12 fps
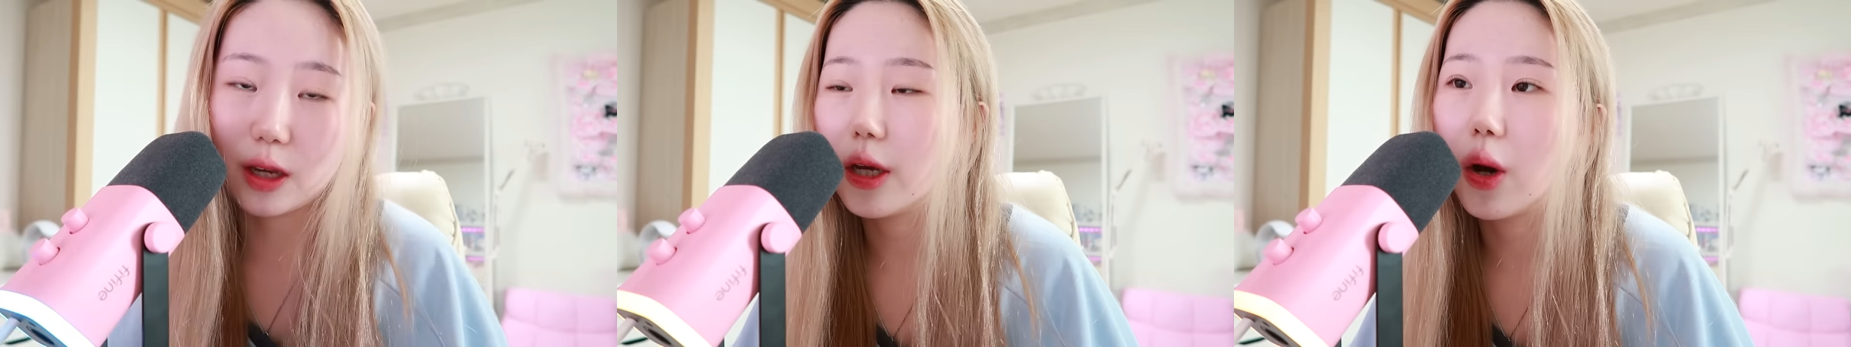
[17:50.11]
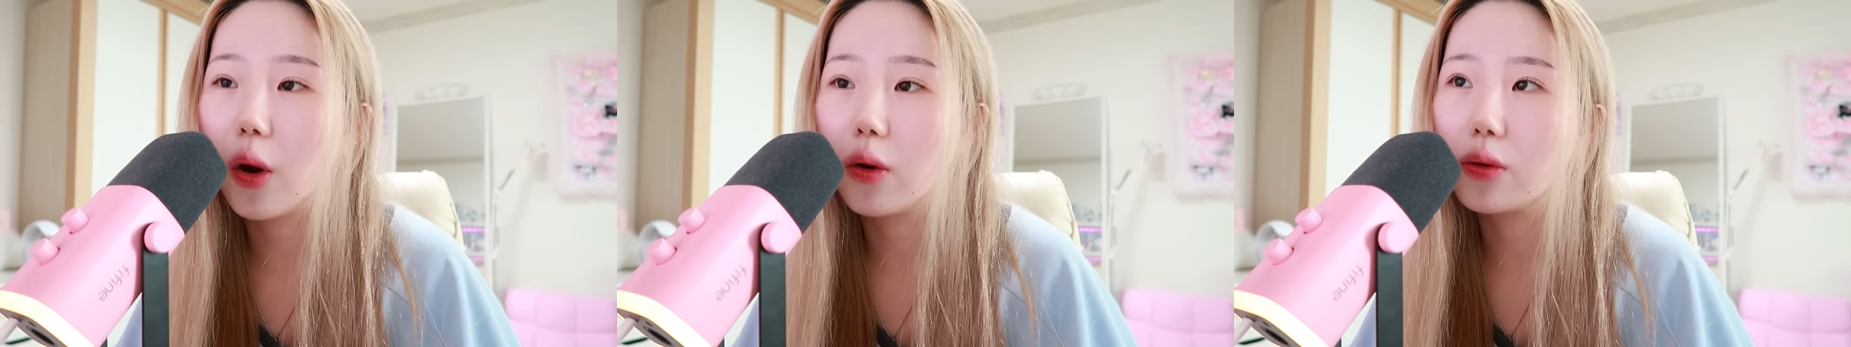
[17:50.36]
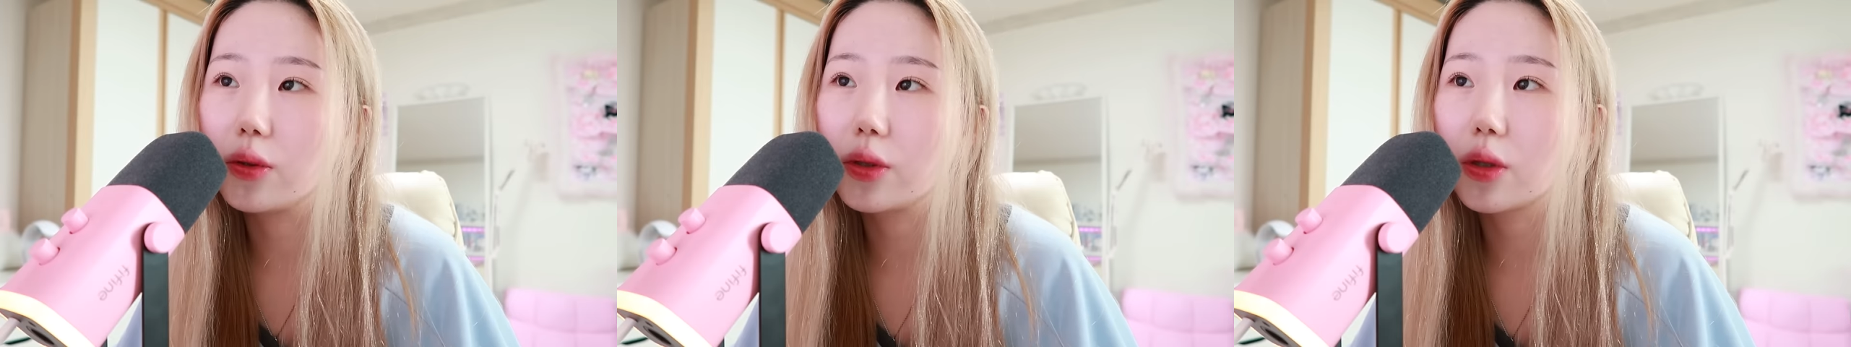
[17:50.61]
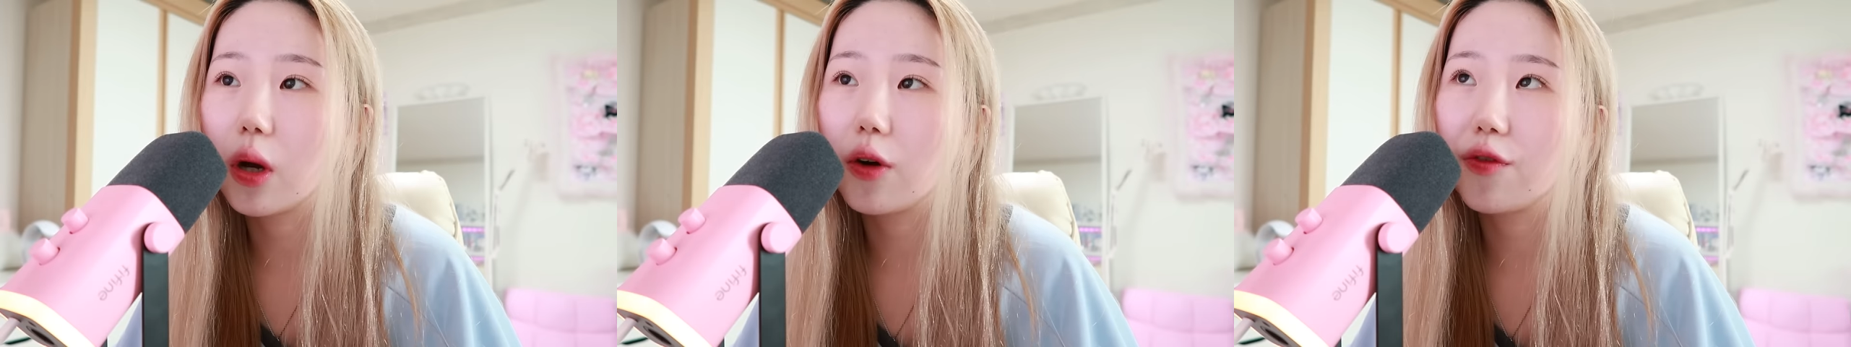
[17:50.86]
a
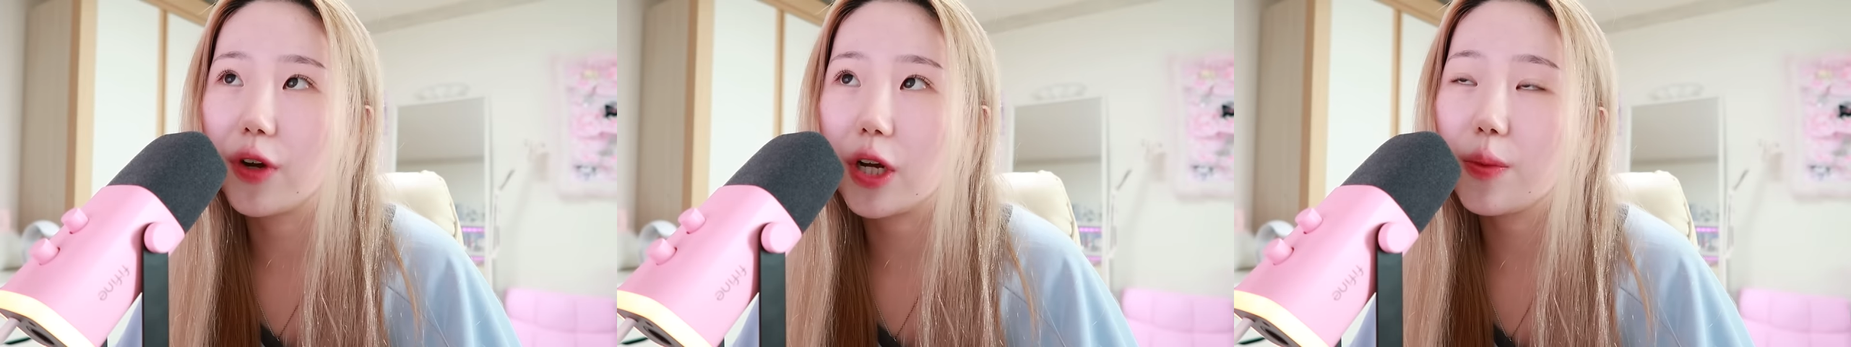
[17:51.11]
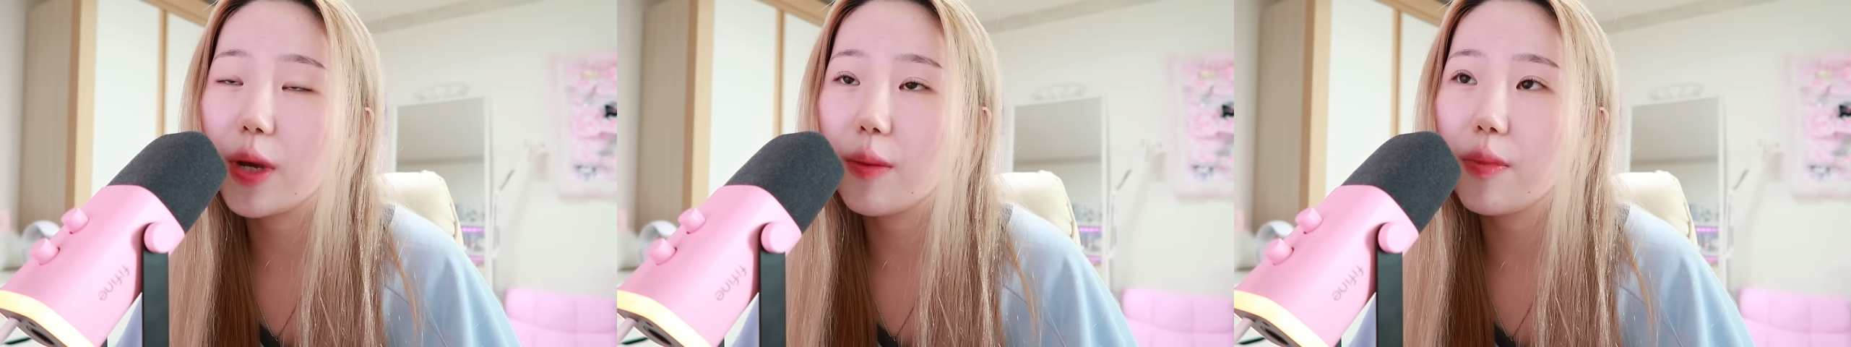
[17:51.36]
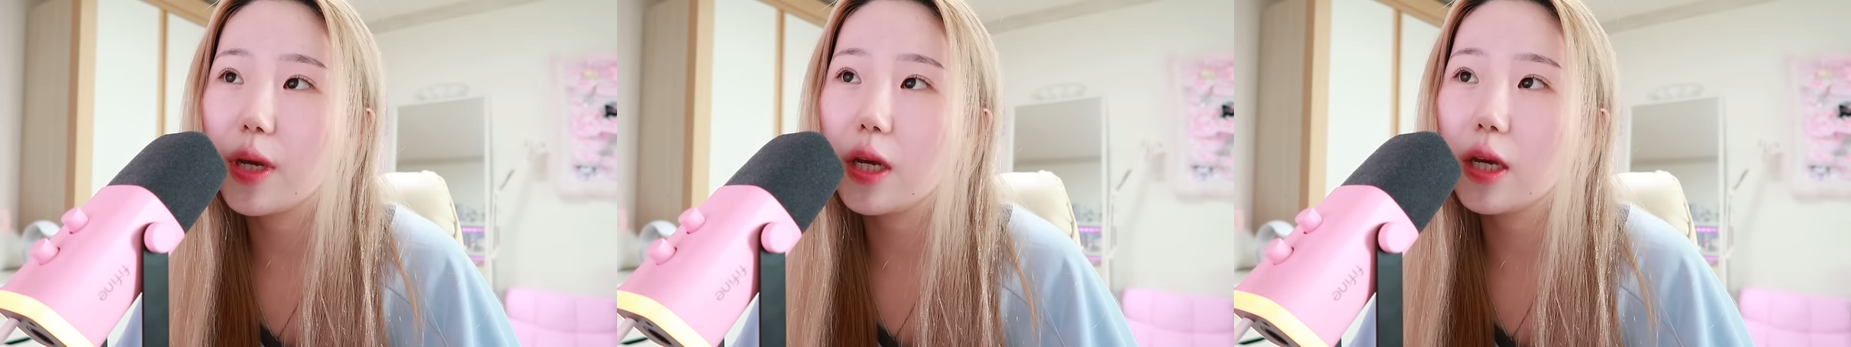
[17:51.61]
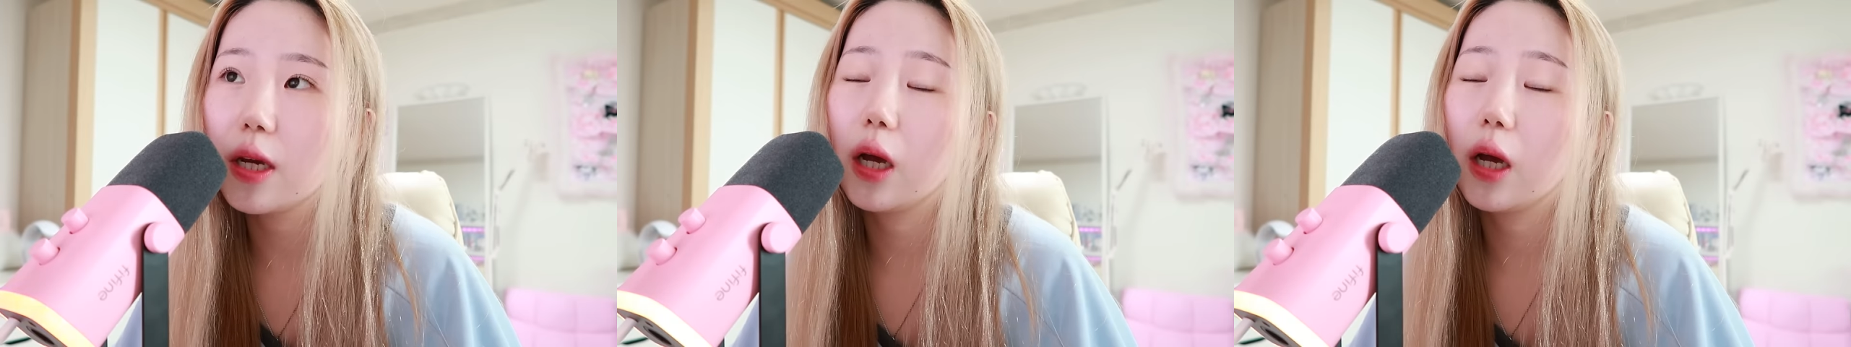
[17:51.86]
host of Airbnb.